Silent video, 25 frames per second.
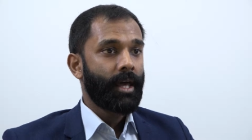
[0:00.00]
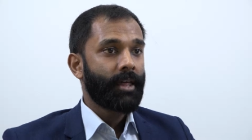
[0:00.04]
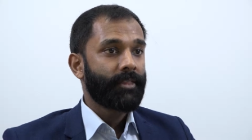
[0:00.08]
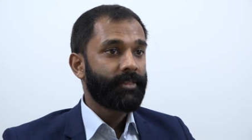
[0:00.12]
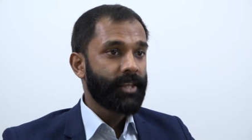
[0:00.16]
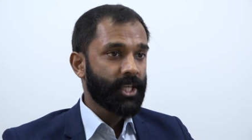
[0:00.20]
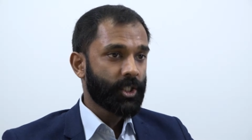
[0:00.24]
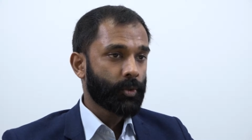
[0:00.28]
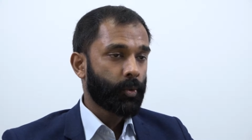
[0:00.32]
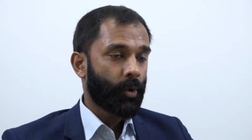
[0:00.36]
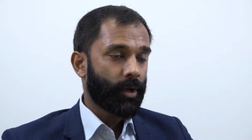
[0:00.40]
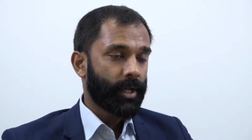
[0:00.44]

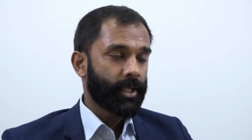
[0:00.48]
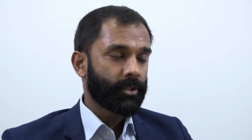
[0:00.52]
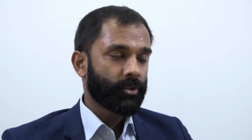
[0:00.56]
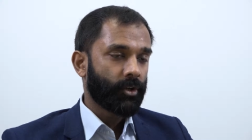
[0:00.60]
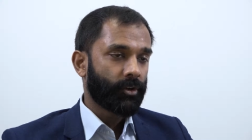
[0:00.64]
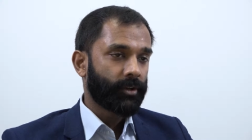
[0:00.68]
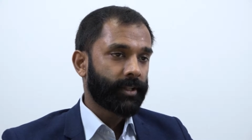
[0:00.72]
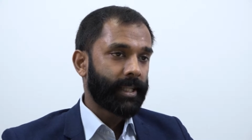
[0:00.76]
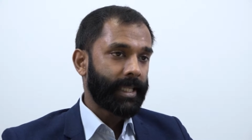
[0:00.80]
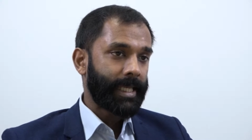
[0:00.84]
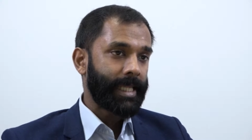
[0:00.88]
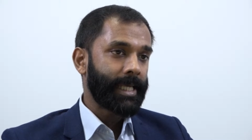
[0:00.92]
This one is
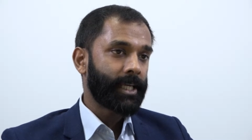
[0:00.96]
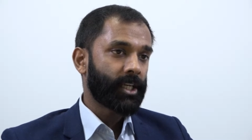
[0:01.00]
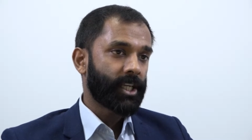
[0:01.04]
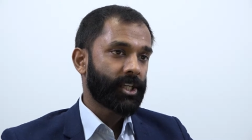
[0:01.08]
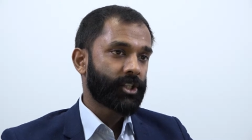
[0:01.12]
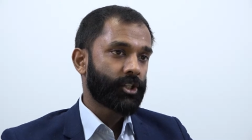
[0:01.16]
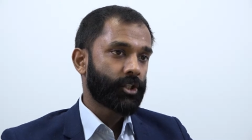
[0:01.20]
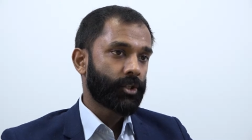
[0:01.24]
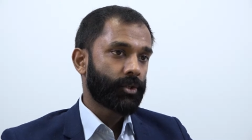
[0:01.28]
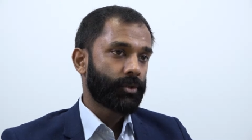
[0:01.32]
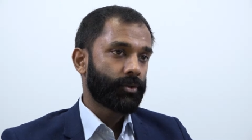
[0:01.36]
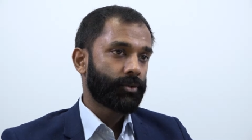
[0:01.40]
on the legal
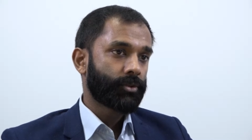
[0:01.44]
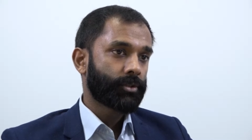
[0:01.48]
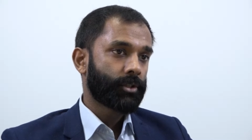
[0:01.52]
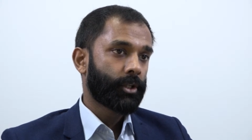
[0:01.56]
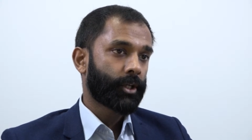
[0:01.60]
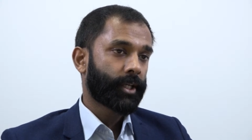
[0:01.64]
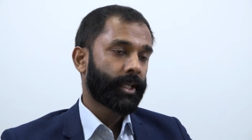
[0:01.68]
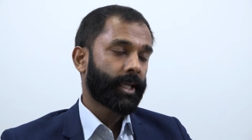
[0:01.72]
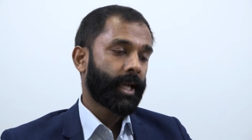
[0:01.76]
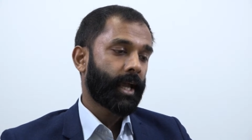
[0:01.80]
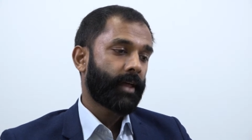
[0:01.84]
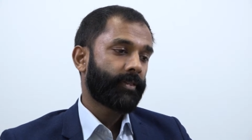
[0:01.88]
issues,
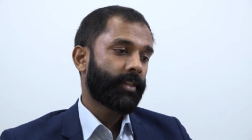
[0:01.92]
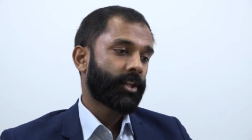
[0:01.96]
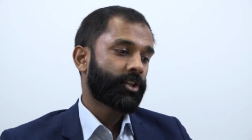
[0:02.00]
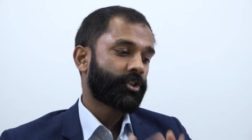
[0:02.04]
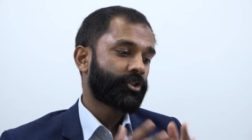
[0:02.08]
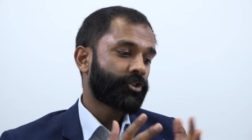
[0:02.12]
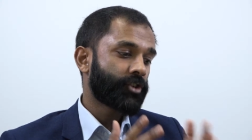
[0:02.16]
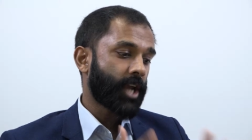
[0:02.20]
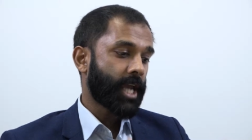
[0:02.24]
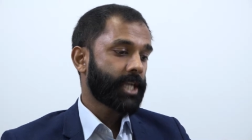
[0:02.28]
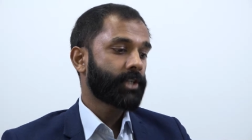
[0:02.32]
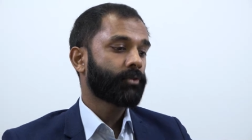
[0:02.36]
looking at the
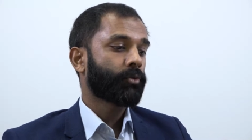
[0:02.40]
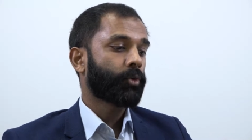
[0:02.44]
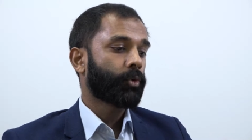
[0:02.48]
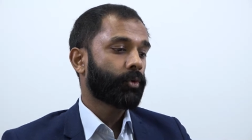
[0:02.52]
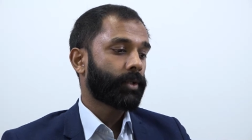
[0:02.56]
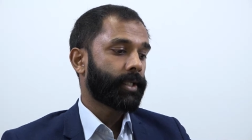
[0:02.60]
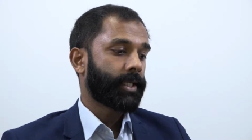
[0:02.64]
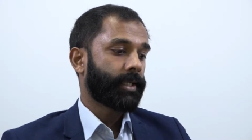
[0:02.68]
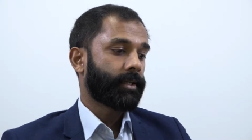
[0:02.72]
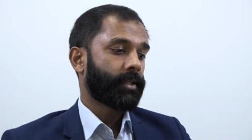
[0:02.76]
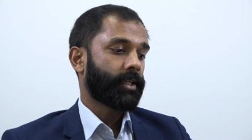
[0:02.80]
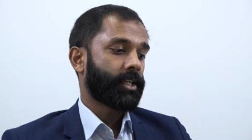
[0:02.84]

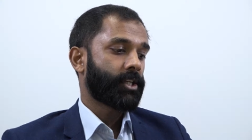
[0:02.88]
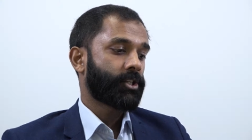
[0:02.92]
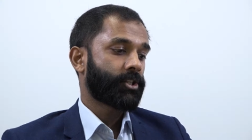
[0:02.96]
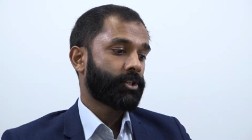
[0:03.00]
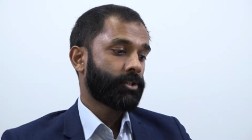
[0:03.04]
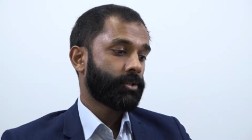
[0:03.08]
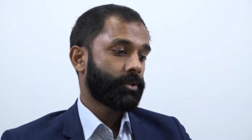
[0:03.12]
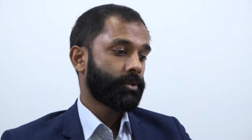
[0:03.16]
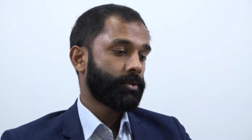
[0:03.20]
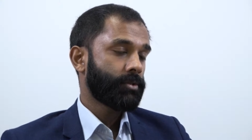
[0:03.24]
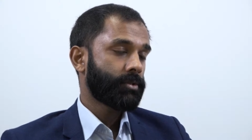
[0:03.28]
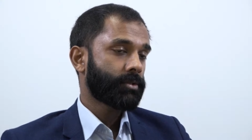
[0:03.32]
general legal
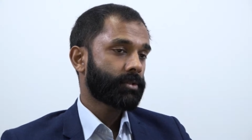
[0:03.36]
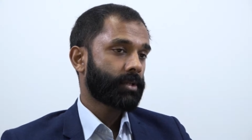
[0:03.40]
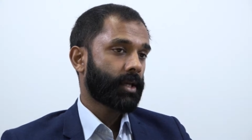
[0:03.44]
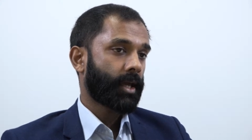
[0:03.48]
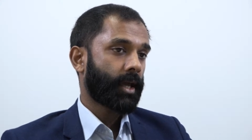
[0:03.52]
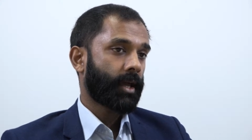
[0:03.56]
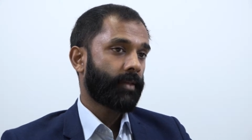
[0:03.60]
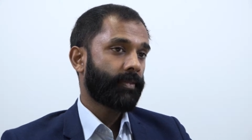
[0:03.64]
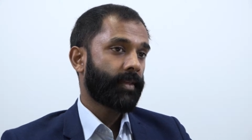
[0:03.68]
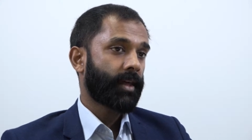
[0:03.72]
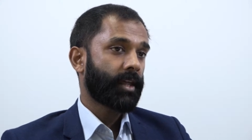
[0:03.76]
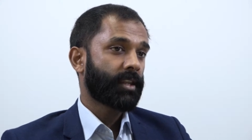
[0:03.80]
issues
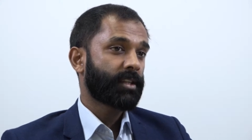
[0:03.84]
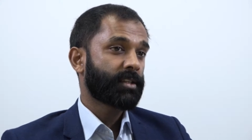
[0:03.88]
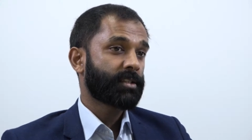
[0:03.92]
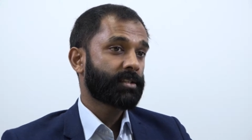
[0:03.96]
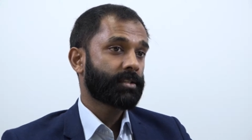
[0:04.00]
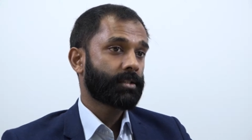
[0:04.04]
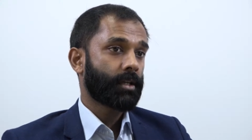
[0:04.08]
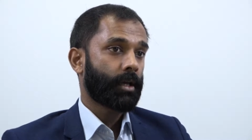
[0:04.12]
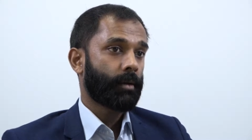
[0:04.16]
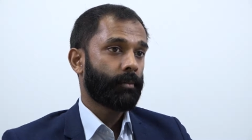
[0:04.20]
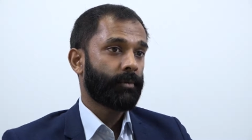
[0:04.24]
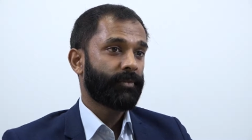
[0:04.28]
and then
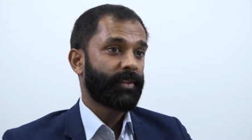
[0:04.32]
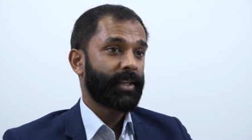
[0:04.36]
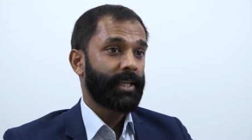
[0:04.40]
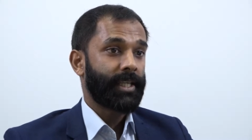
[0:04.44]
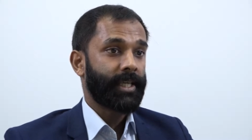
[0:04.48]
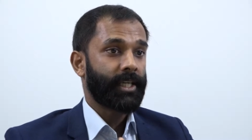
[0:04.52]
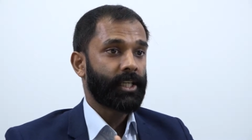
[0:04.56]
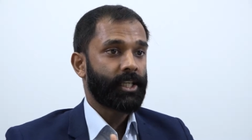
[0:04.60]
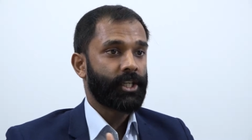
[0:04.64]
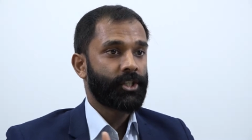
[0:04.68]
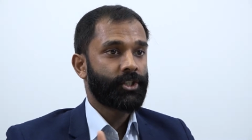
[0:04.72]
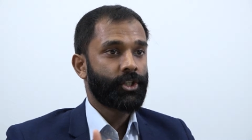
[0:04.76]
some of the
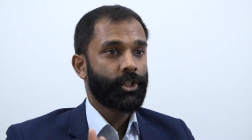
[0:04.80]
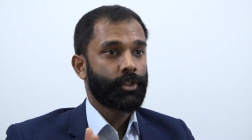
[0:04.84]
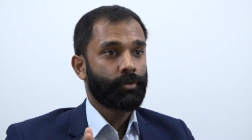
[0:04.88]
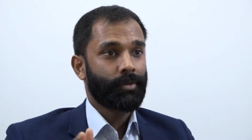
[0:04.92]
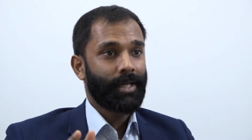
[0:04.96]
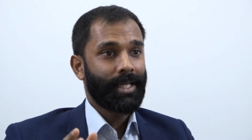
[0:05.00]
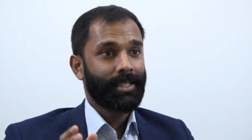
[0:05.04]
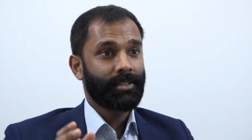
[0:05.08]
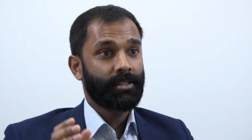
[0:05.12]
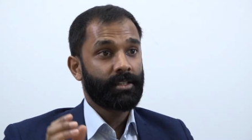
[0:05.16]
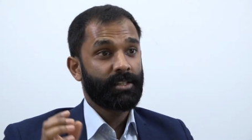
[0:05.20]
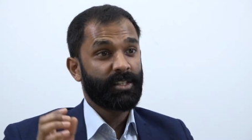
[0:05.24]
legal issues
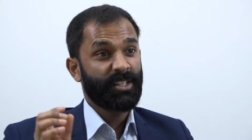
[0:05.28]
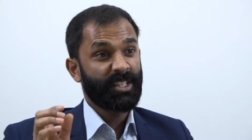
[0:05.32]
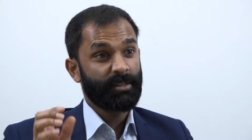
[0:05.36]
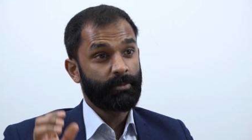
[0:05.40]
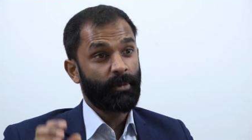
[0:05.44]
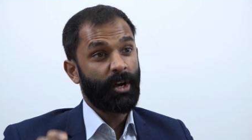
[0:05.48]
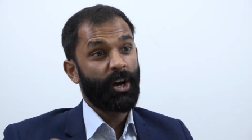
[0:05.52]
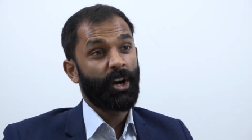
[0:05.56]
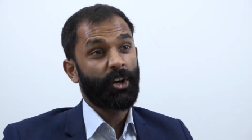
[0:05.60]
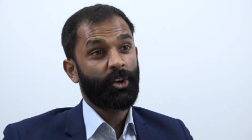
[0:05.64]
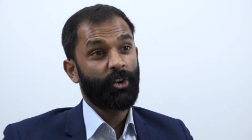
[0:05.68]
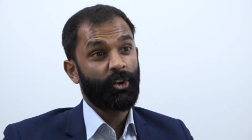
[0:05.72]
related to
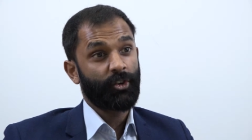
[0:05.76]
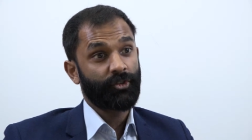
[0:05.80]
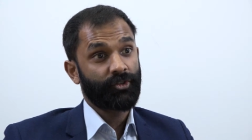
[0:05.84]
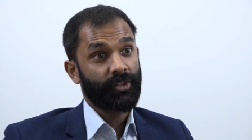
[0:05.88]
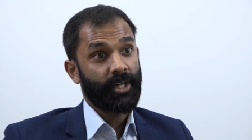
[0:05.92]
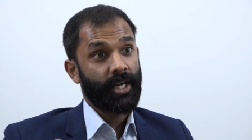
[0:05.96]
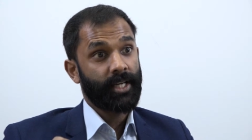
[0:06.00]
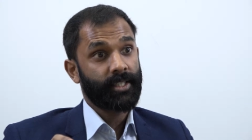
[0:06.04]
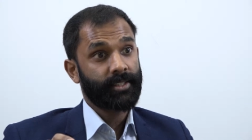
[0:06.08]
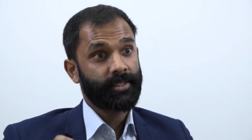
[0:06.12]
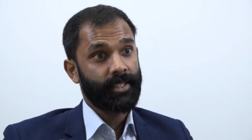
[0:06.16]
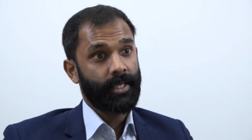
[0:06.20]
smart
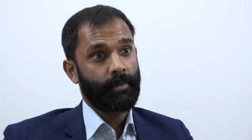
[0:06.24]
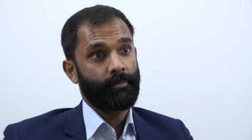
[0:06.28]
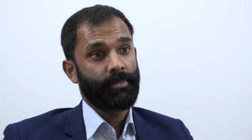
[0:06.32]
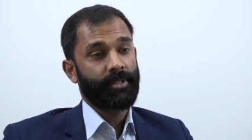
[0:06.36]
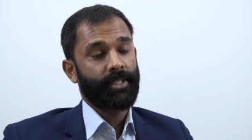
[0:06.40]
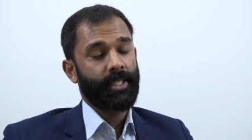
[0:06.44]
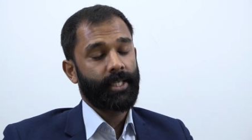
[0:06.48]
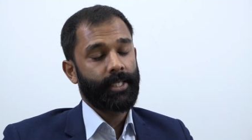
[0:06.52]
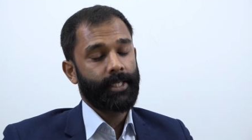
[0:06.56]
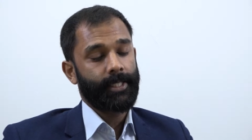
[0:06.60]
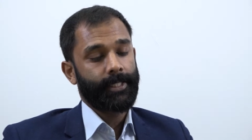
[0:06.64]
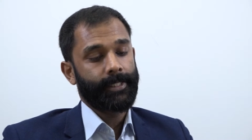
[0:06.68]
contracts in
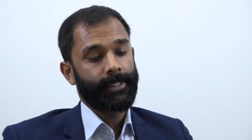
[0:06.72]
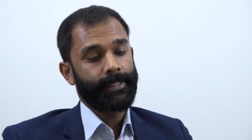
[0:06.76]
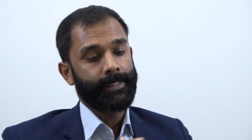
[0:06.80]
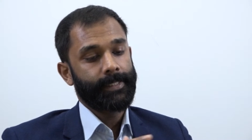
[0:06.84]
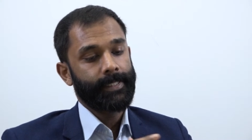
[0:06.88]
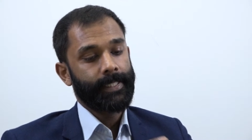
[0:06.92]
particular.